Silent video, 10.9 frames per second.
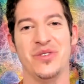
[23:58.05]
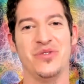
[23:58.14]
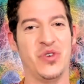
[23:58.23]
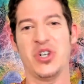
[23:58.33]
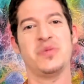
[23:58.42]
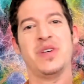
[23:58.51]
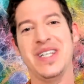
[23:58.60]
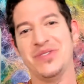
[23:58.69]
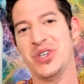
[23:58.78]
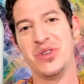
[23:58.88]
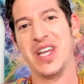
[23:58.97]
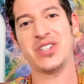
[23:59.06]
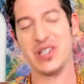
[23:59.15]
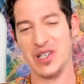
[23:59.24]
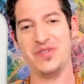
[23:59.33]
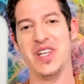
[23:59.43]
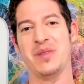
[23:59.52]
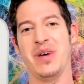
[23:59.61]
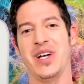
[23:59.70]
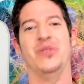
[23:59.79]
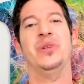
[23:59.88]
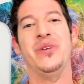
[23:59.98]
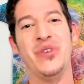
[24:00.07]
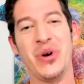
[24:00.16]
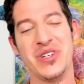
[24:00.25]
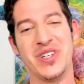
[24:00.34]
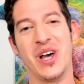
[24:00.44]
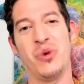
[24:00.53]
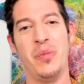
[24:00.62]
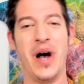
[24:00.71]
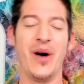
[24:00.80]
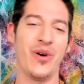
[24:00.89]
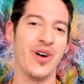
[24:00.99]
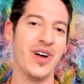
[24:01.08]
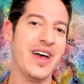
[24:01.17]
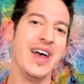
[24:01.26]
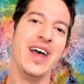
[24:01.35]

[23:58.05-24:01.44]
force myself to do that extra lifting by only focusing on willpower,